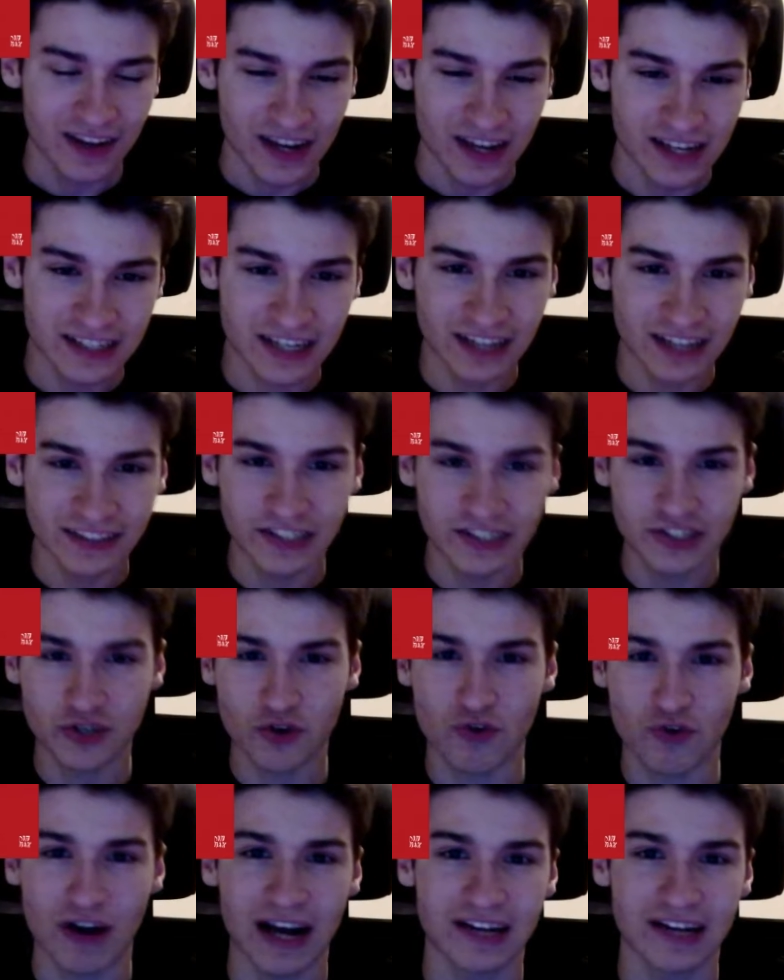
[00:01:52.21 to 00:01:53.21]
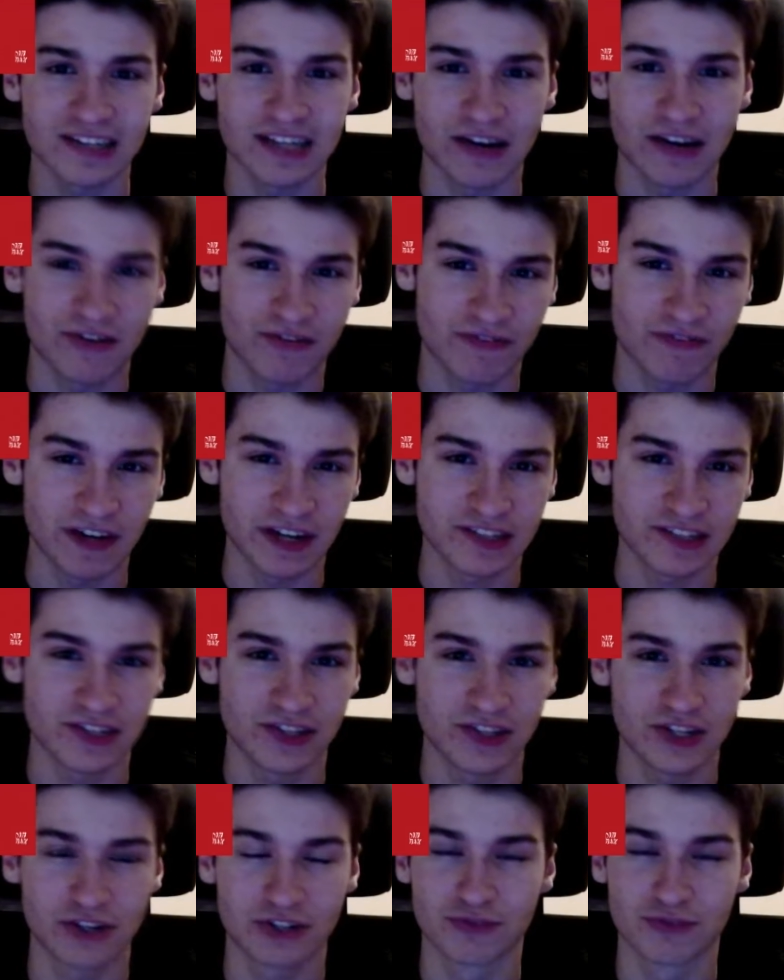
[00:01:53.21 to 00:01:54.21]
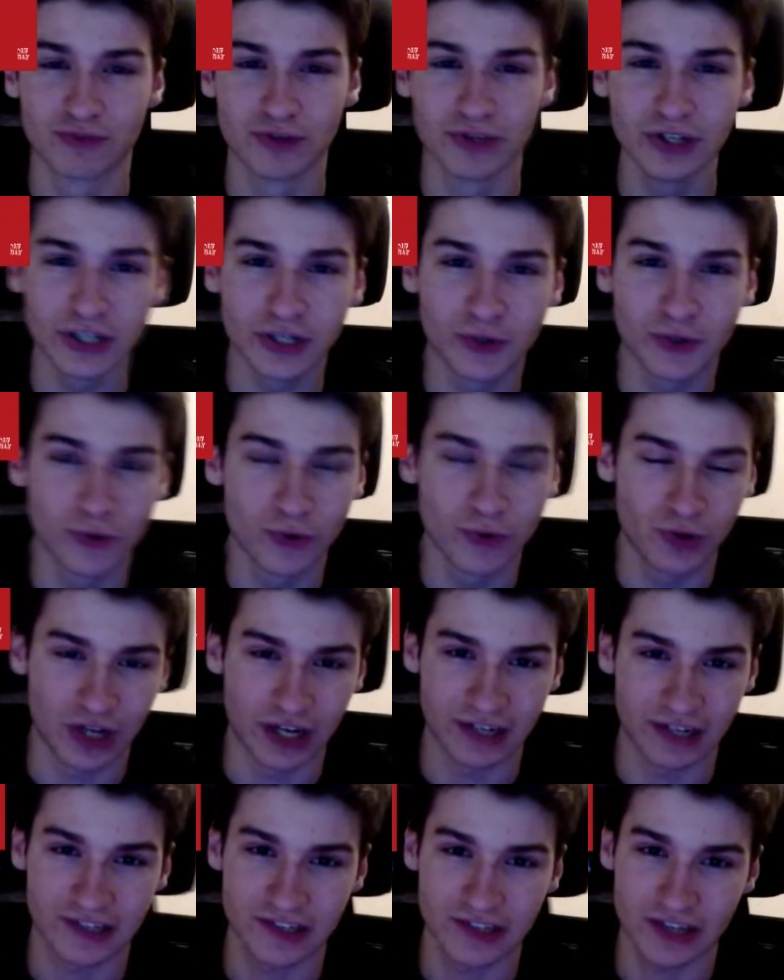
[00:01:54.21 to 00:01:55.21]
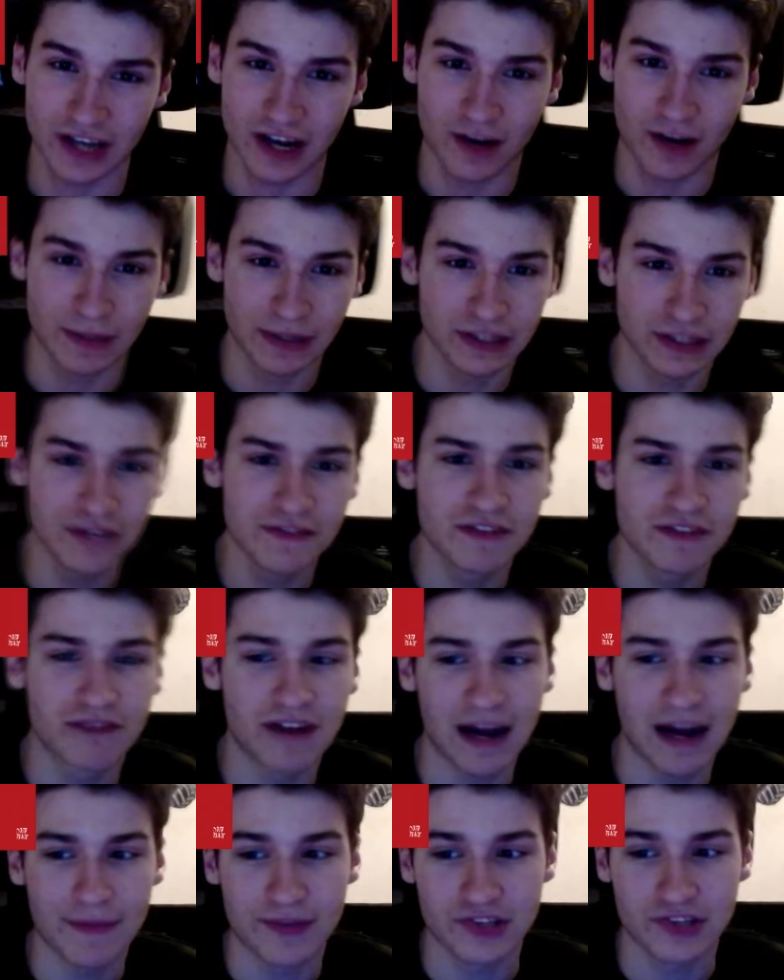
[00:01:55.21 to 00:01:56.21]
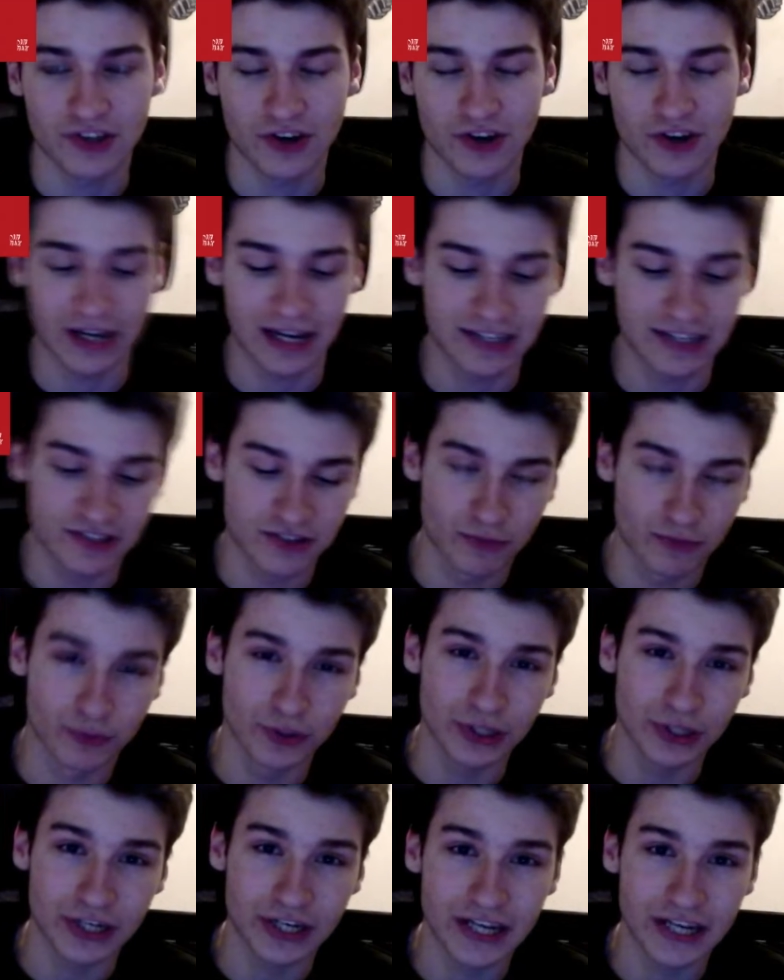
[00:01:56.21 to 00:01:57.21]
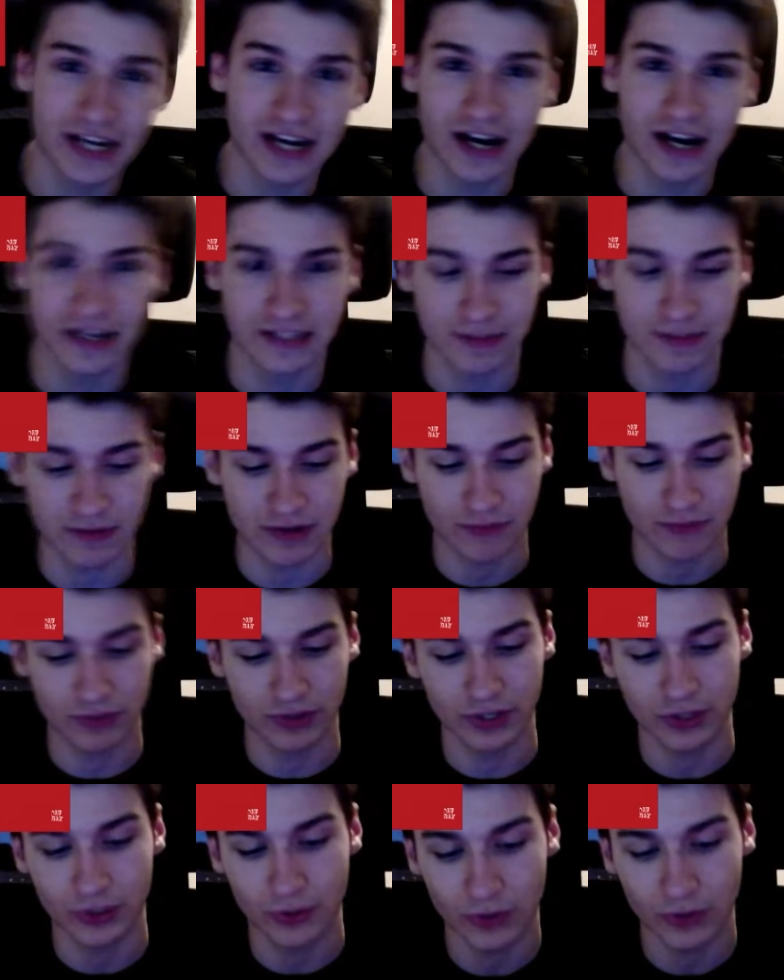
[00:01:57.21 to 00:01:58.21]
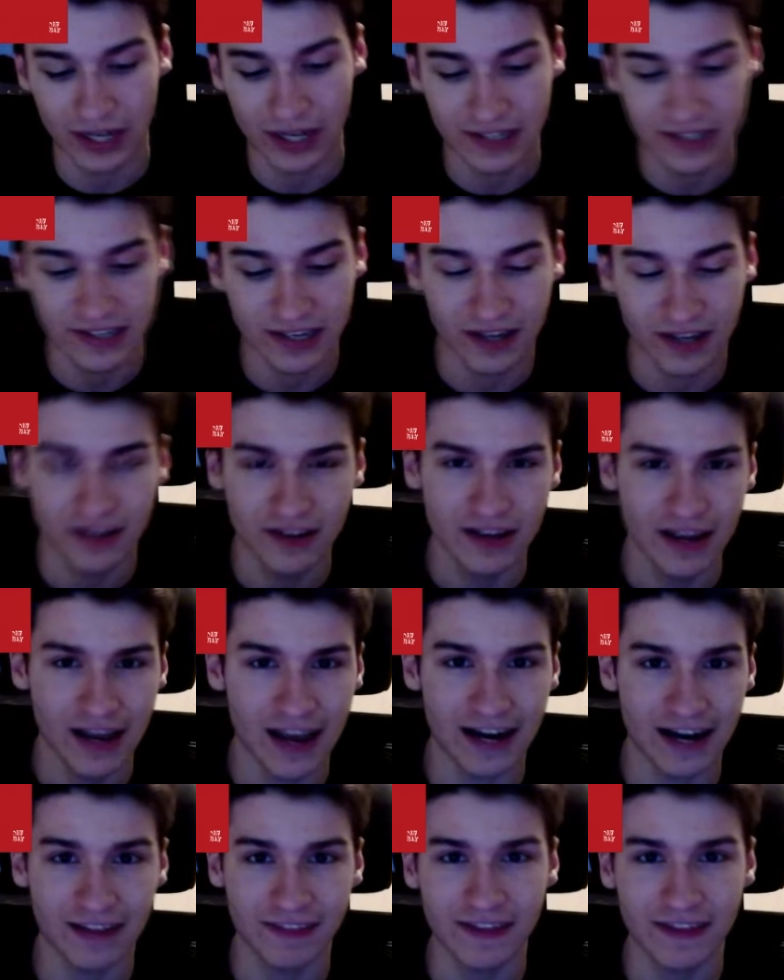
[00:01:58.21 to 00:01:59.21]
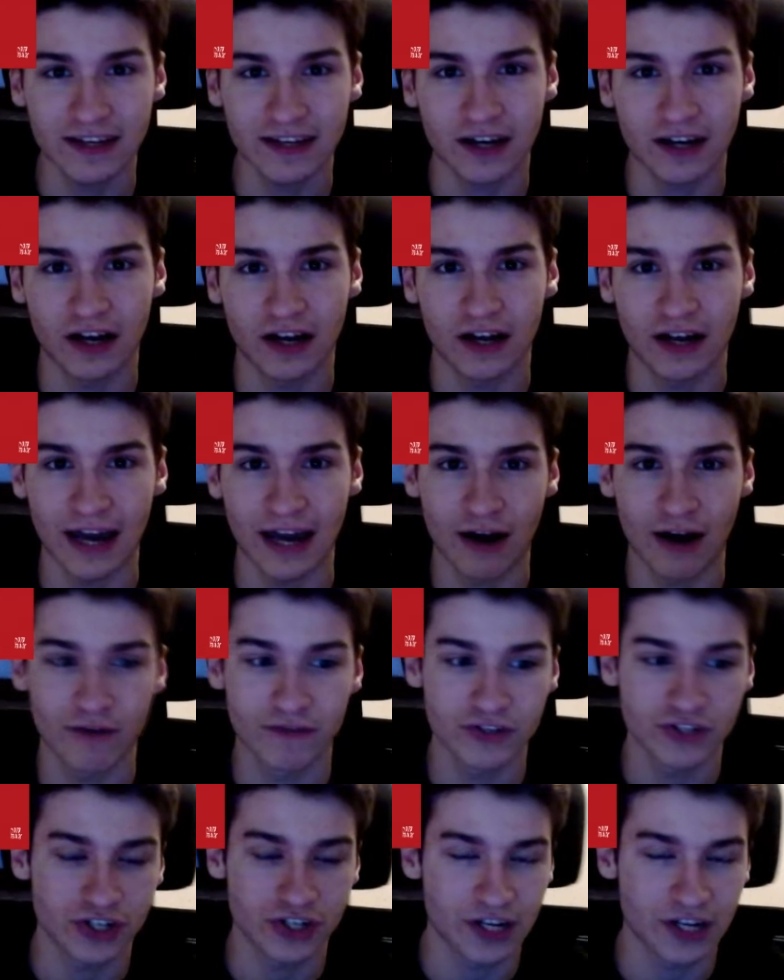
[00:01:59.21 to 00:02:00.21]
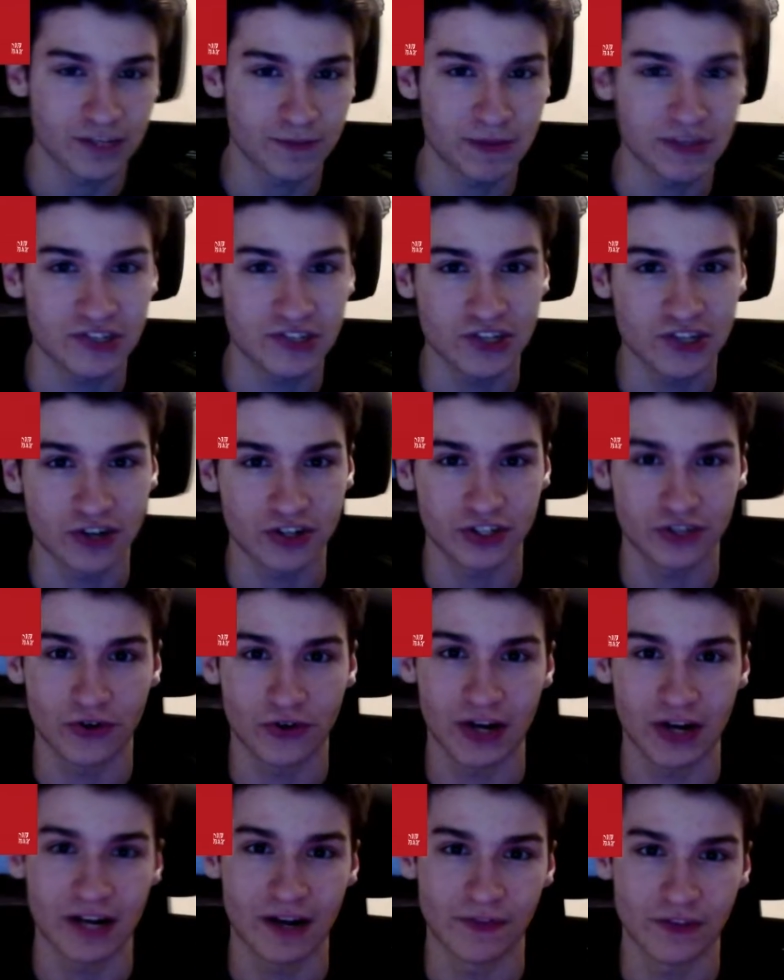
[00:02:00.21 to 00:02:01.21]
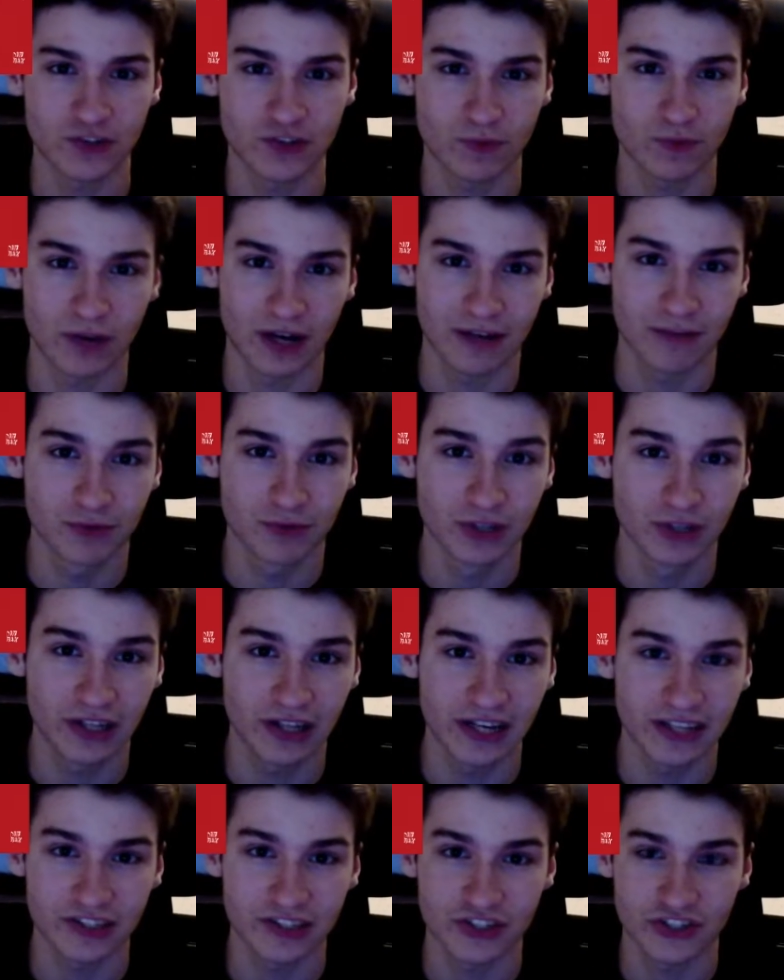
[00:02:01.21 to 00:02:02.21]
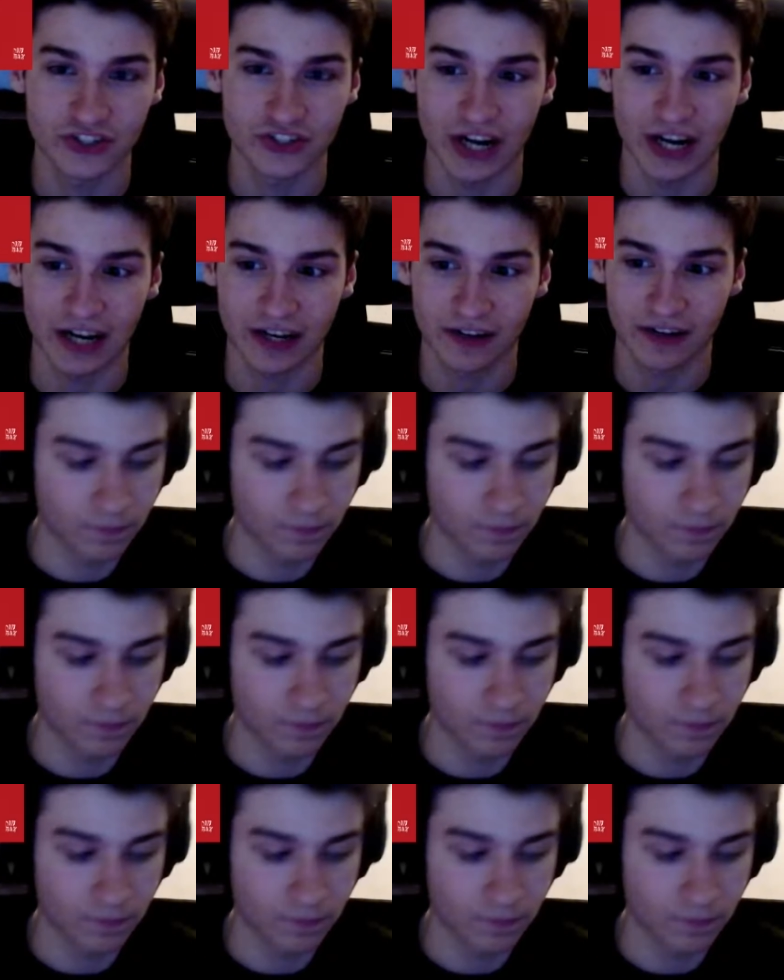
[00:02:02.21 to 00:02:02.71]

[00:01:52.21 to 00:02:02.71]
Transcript: It's got these crack sound effects in there. It's really cool, honestly. I love the vibe the song has. It's a really neat concept and a really cool idea, and I think Owlvision and SBCR did great on this one. I really like this track.